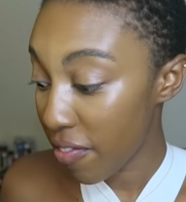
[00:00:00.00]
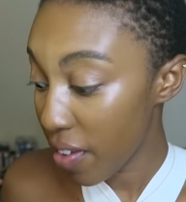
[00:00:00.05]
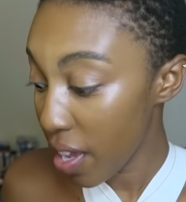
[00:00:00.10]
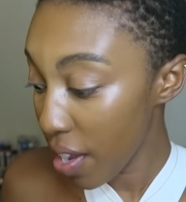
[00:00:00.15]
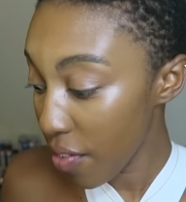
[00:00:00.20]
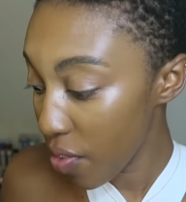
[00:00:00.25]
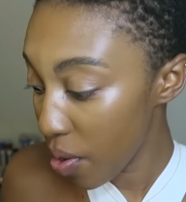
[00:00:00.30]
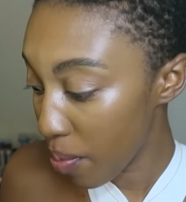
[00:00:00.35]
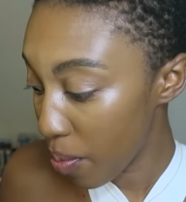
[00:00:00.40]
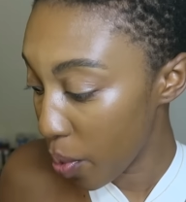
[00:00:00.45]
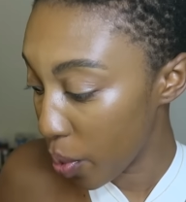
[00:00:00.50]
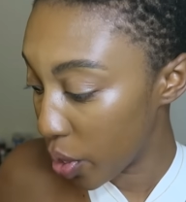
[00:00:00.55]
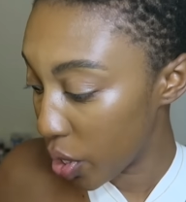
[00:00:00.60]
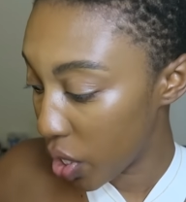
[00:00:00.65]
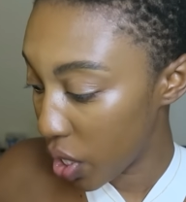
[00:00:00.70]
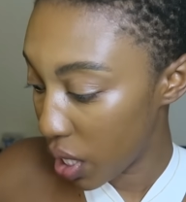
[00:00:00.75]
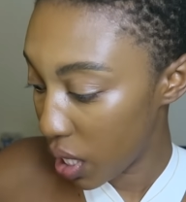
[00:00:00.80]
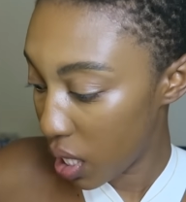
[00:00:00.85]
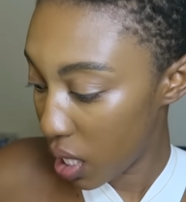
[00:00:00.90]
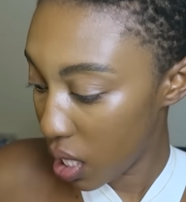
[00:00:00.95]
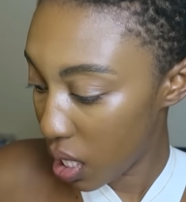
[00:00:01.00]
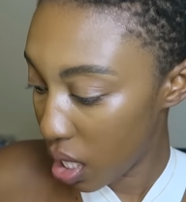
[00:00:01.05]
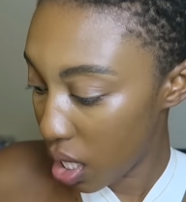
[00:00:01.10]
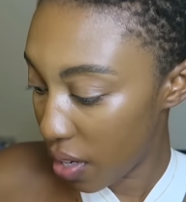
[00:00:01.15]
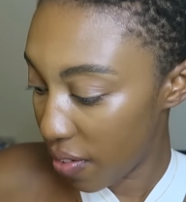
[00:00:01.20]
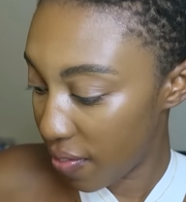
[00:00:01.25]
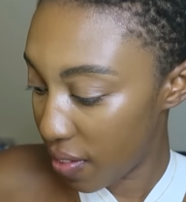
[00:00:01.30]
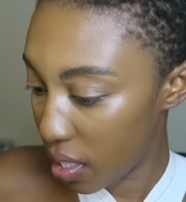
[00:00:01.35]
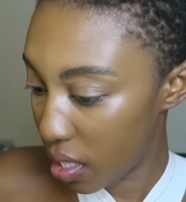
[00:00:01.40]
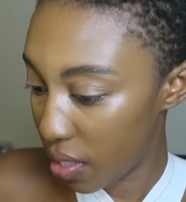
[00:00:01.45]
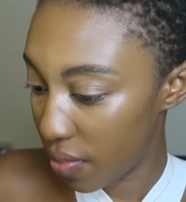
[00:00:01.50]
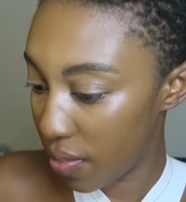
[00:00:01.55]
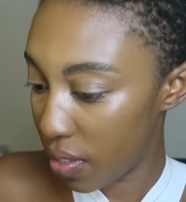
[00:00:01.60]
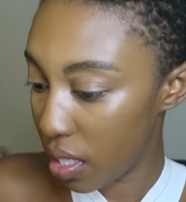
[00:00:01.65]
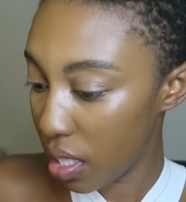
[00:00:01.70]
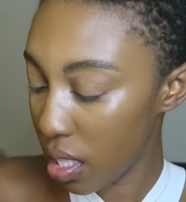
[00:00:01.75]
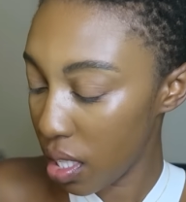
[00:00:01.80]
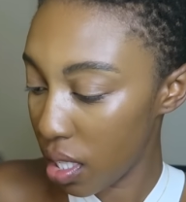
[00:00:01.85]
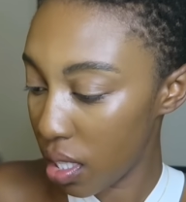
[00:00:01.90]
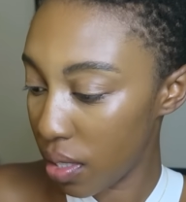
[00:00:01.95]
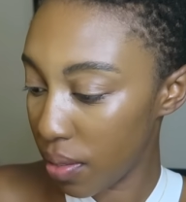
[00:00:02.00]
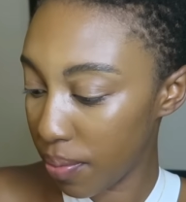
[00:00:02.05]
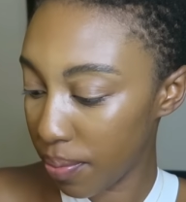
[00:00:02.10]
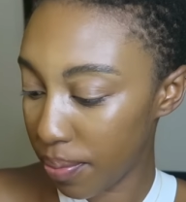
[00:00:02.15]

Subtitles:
favorite portion of the evening.